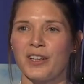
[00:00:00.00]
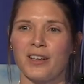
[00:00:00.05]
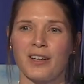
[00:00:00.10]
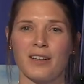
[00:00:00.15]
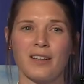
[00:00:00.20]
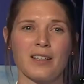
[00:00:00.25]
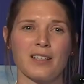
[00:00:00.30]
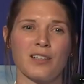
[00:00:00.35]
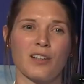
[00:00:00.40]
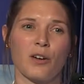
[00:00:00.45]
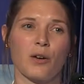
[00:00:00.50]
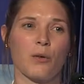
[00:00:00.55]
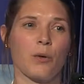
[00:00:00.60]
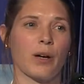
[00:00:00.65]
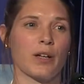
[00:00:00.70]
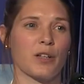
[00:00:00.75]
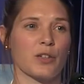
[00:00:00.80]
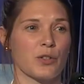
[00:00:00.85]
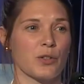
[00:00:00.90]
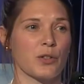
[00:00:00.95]
And that's not
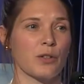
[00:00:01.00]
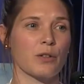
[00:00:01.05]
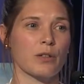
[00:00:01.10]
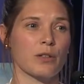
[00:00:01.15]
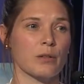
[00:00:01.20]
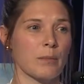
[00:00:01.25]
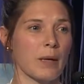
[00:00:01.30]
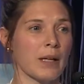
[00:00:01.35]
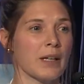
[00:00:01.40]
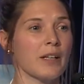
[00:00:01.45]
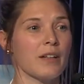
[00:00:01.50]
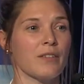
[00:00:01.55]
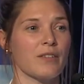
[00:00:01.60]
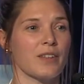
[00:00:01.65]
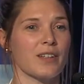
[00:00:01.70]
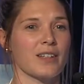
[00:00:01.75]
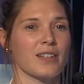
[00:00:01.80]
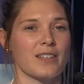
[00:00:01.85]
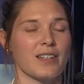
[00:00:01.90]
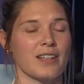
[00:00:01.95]
quite true, because many of
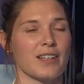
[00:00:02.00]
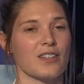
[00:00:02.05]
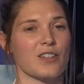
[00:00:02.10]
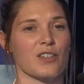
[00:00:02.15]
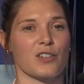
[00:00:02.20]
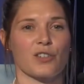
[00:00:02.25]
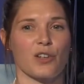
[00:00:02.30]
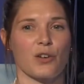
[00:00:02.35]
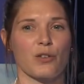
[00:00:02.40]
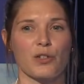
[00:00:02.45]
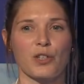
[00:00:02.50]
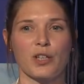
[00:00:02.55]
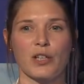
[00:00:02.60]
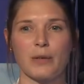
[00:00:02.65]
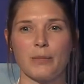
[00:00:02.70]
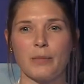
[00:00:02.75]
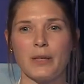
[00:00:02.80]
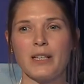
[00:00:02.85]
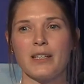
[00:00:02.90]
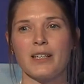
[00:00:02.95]
these things are
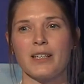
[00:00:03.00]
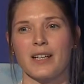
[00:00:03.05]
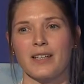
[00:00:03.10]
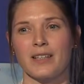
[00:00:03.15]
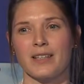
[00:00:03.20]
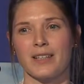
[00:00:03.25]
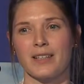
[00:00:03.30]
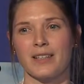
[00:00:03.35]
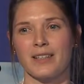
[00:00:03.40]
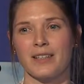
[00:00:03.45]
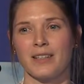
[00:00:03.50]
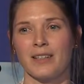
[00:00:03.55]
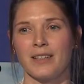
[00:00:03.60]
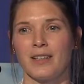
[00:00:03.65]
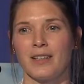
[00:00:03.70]
socially mediated,